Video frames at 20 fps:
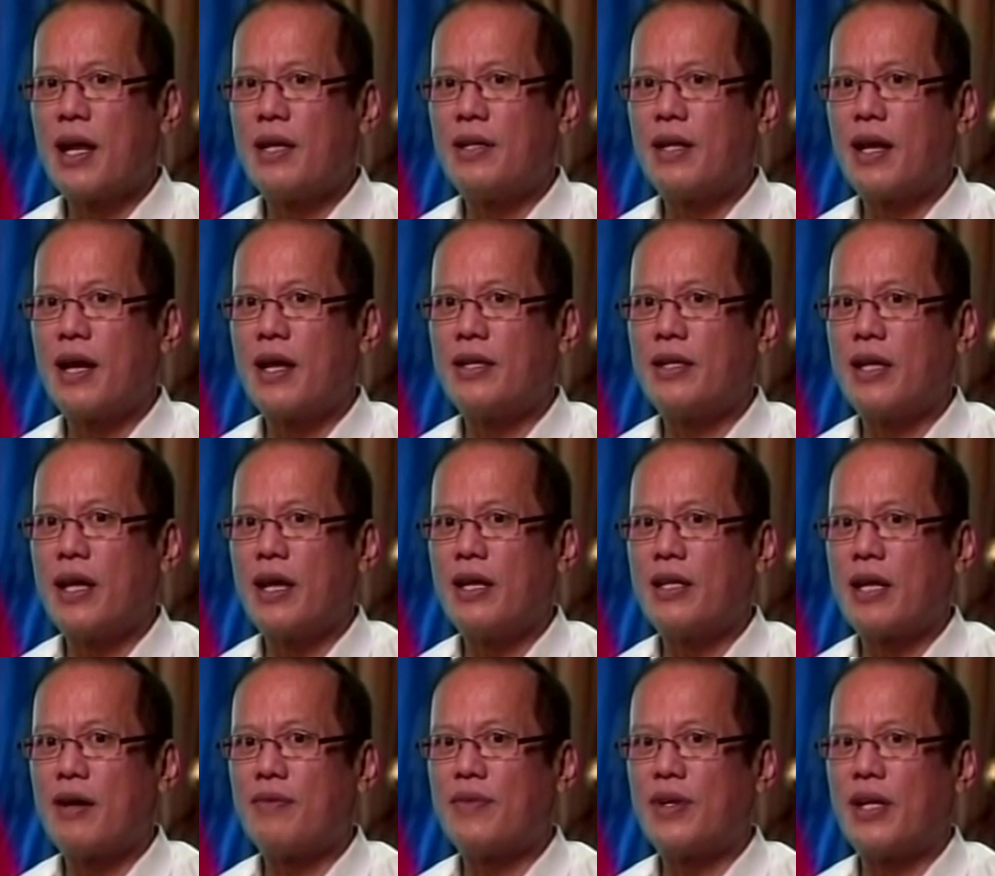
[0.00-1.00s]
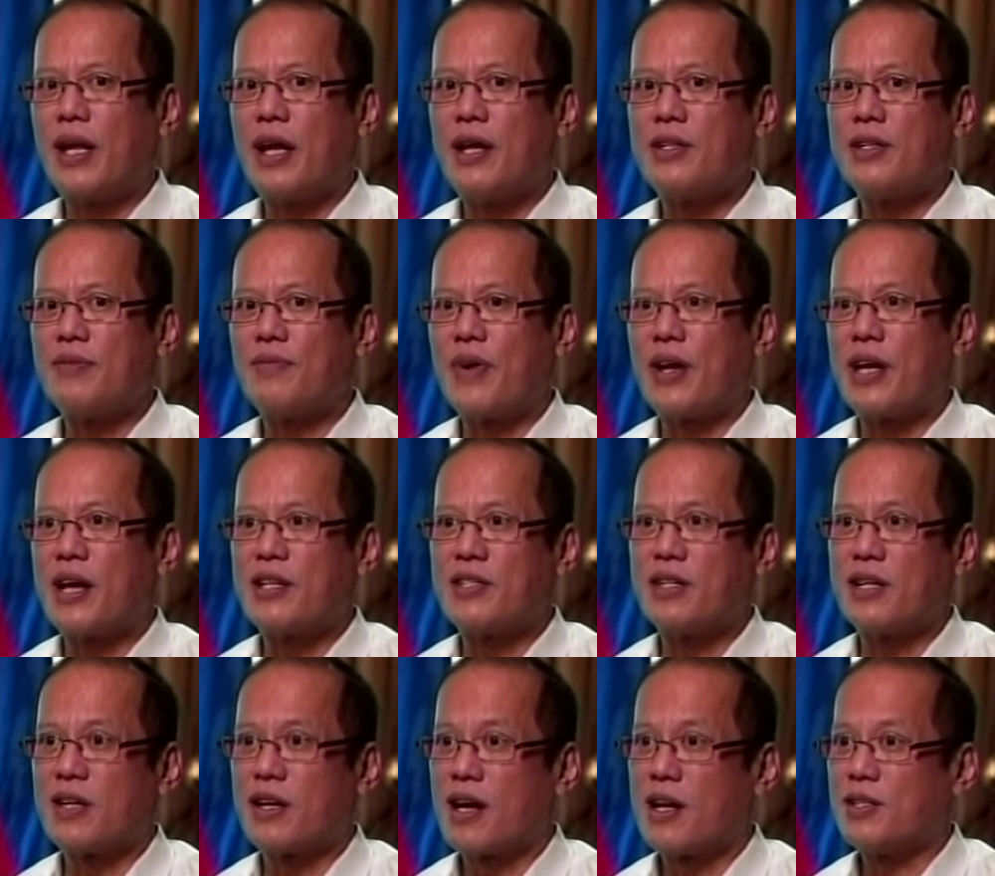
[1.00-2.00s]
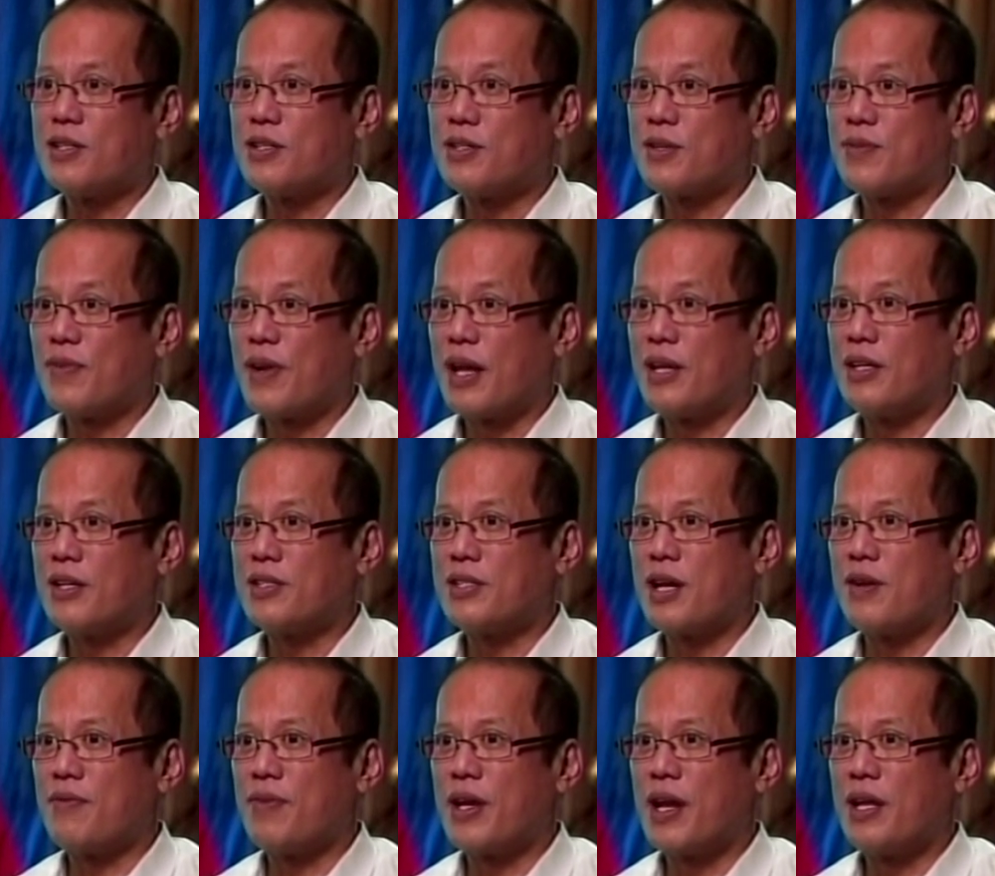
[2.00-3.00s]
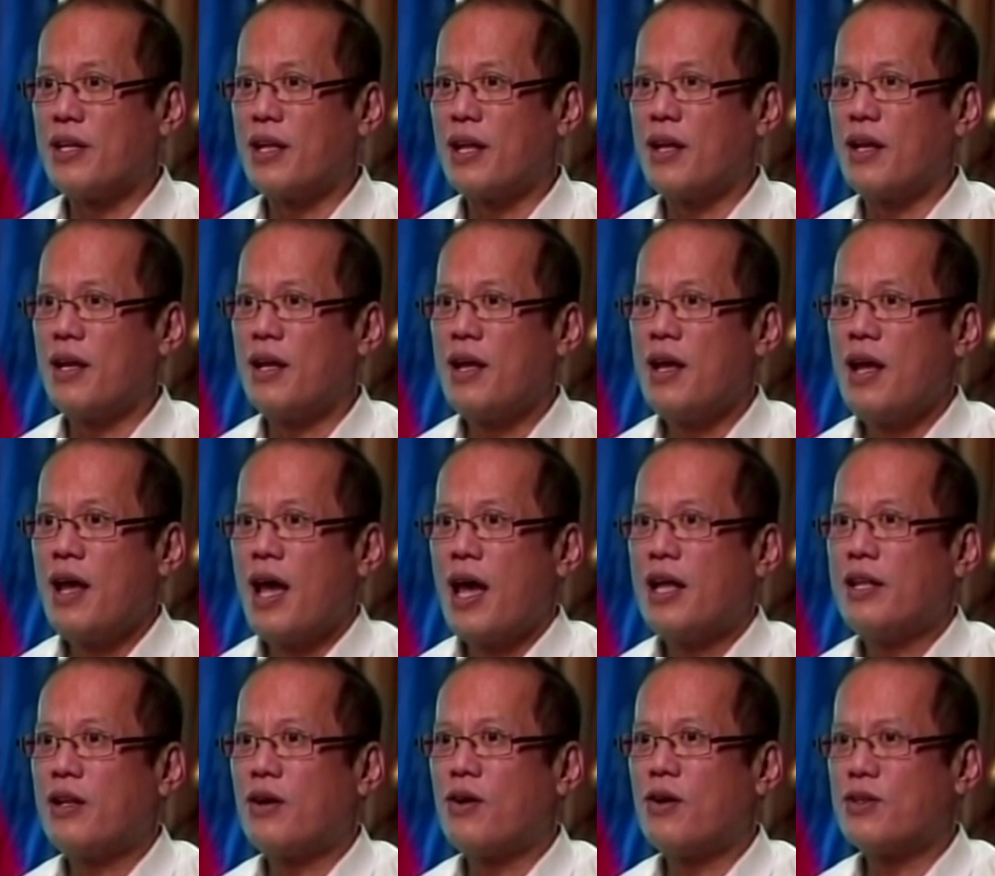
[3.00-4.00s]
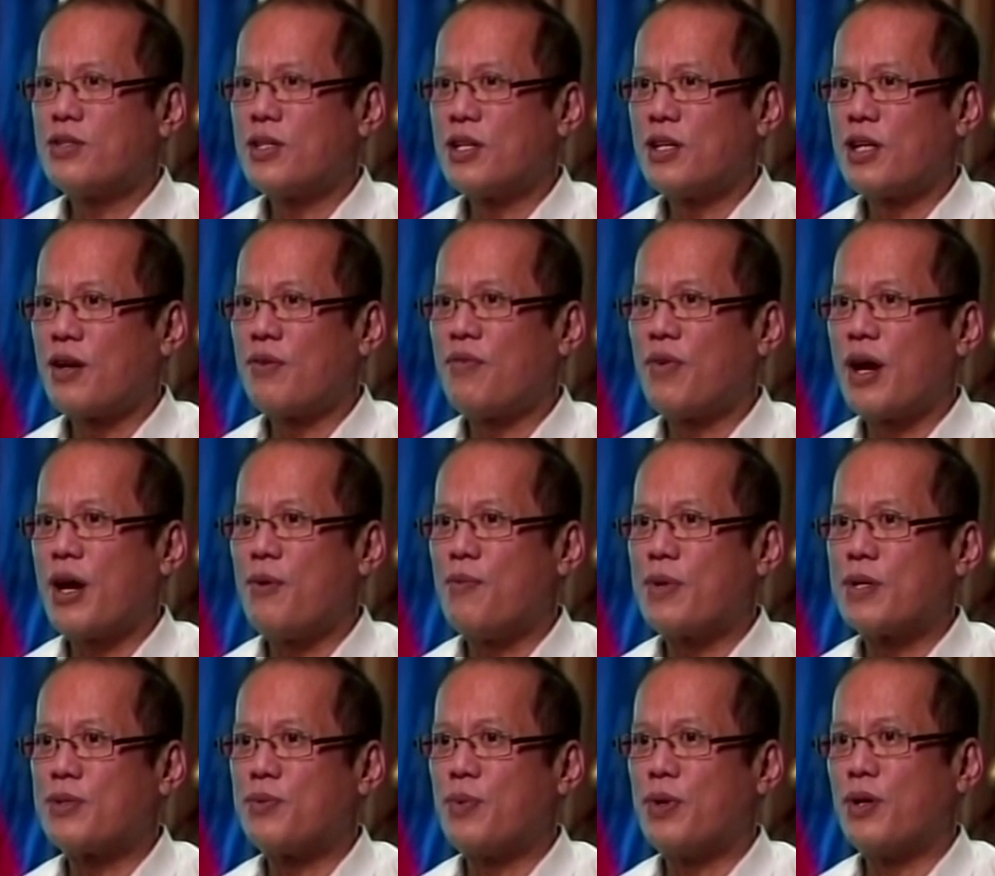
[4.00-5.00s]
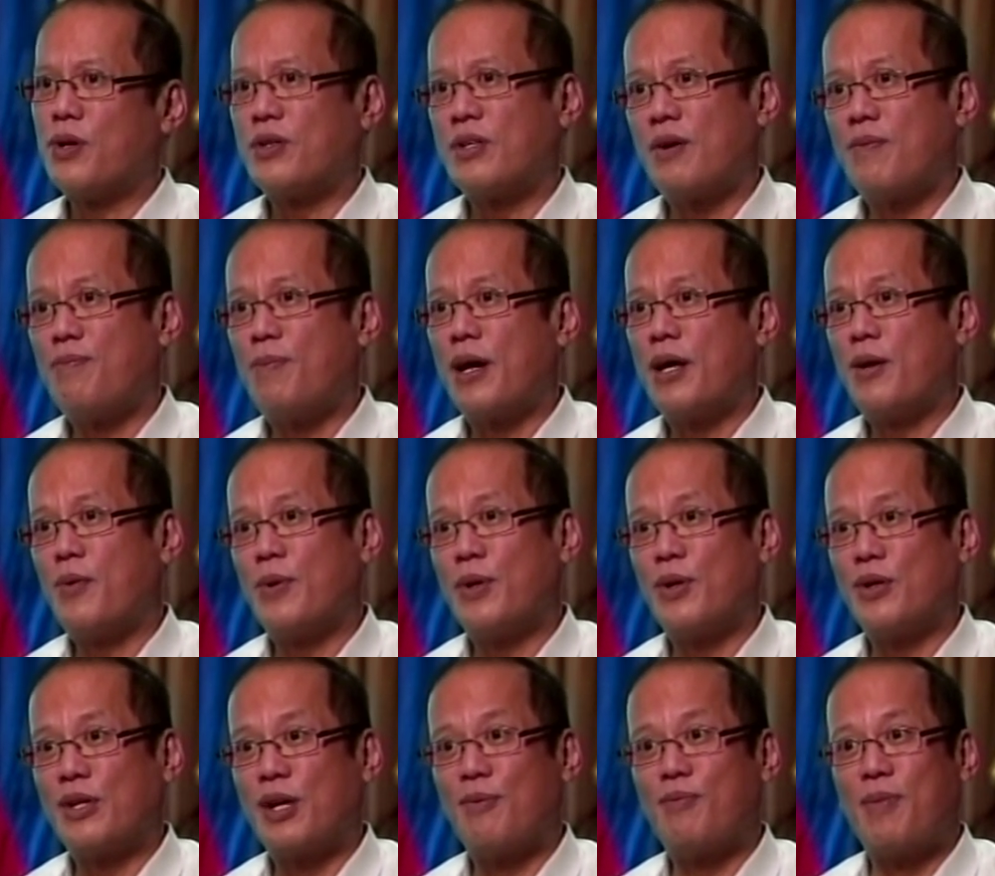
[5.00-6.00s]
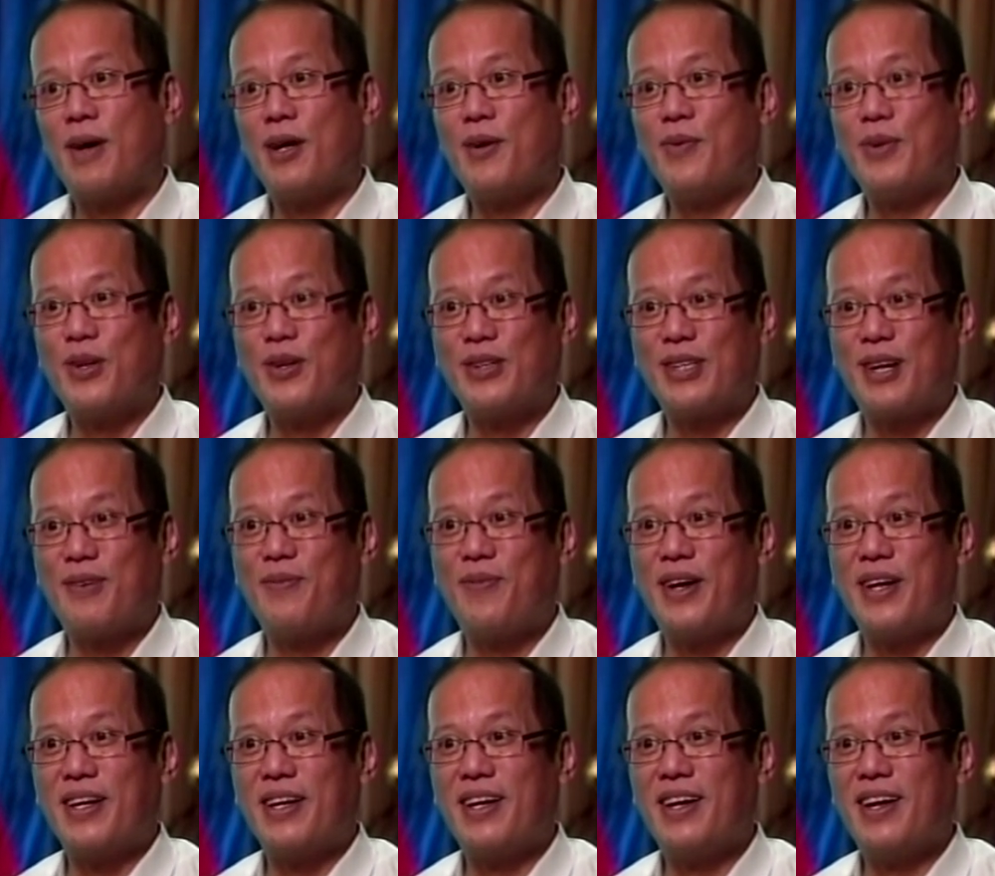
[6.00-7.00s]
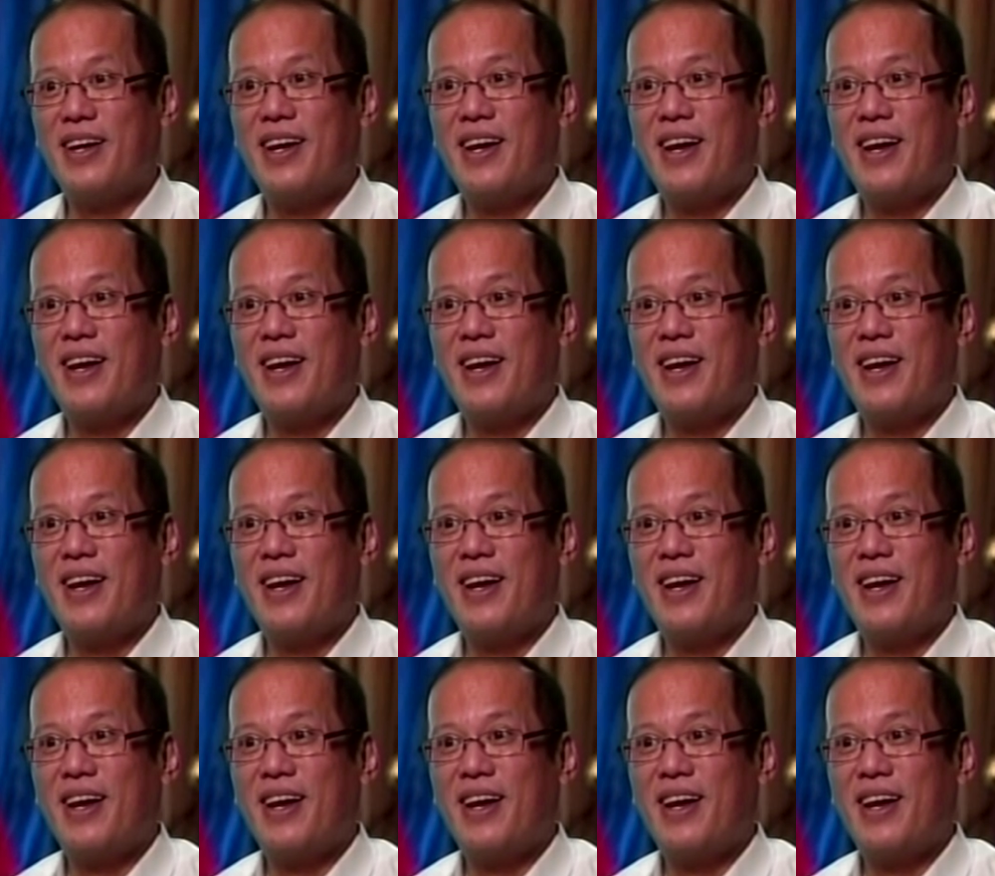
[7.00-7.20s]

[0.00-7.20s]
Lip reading: in 1998 after the Asian financial crisis of '97, and the constant refrain was, we don't have money, we don't have money, we don't have money.